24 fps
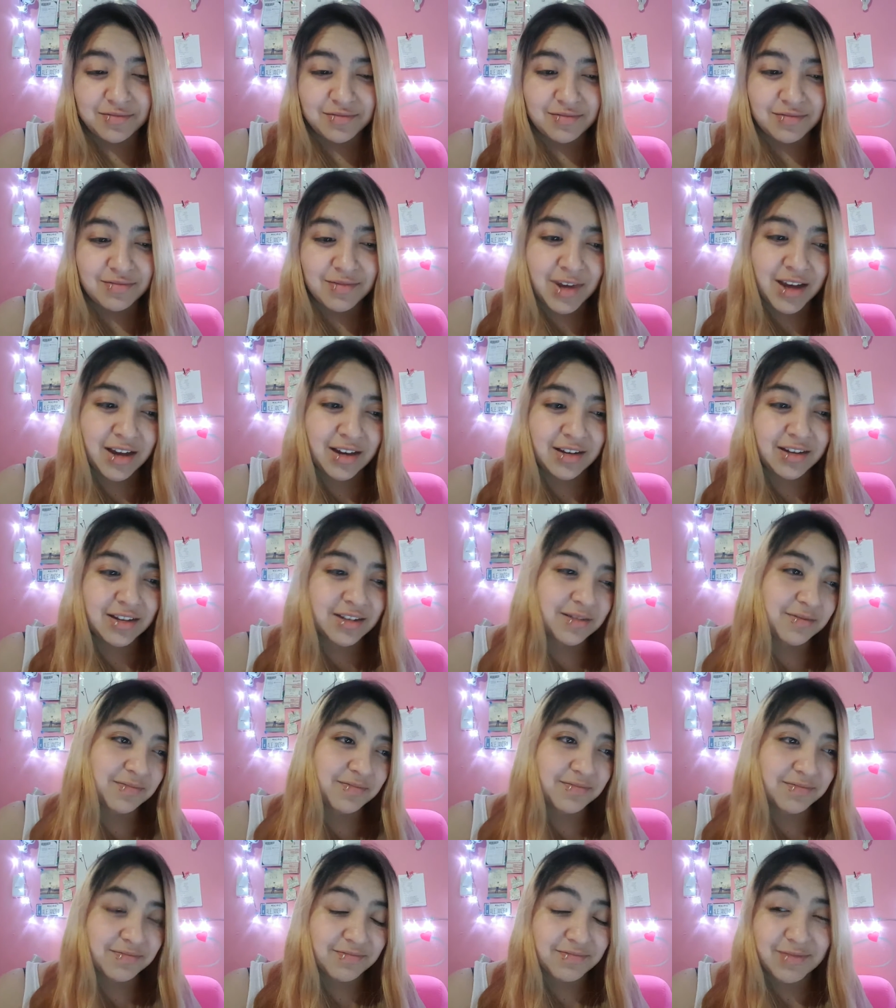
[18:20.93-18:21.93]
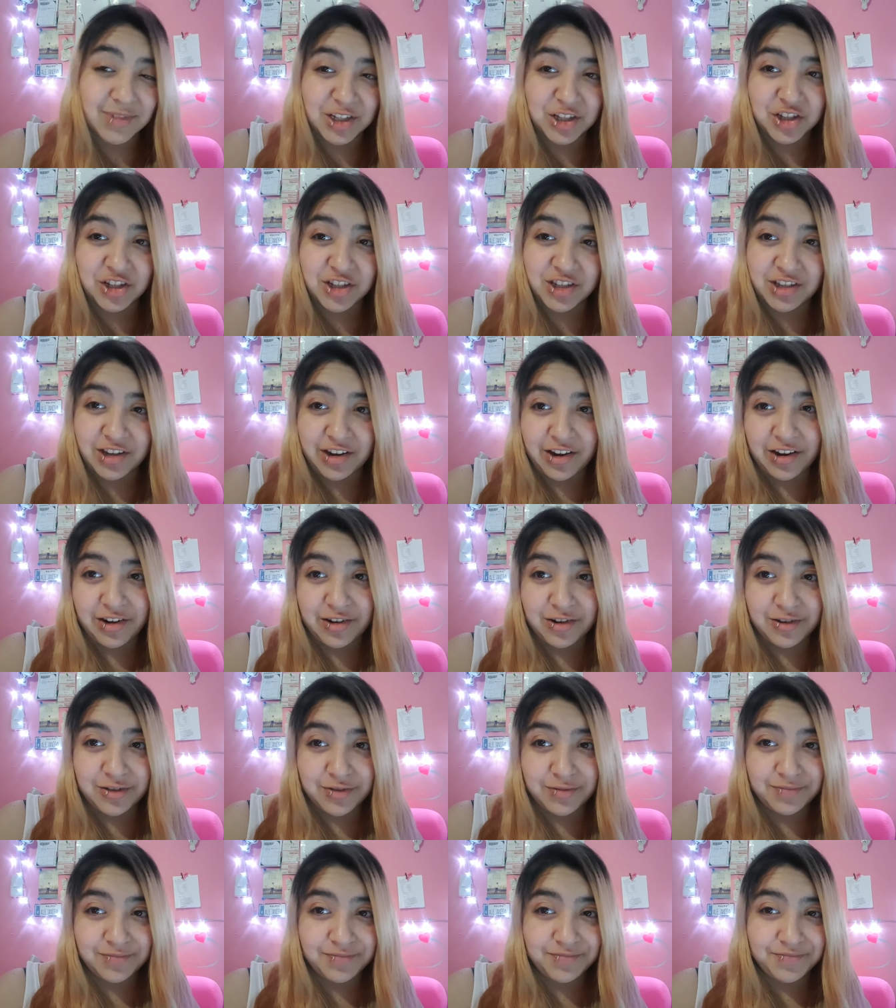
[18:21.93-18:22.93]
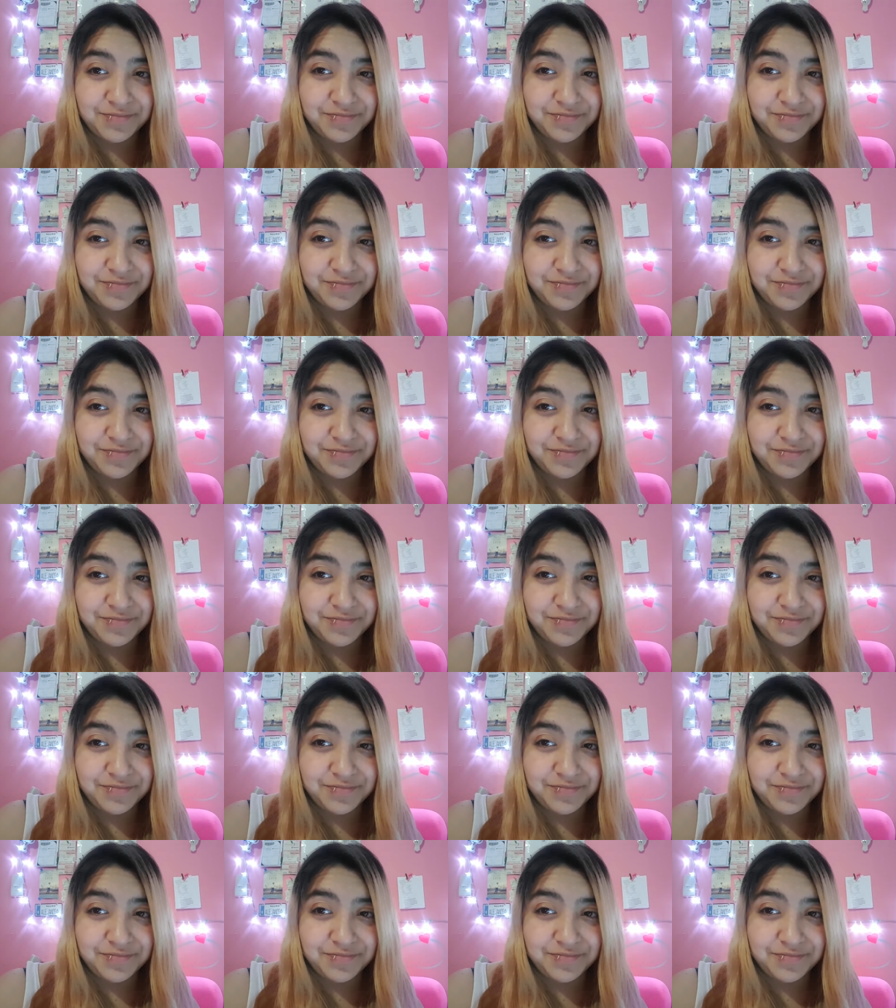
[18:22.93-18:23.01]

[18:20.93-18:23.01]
my magenta hair.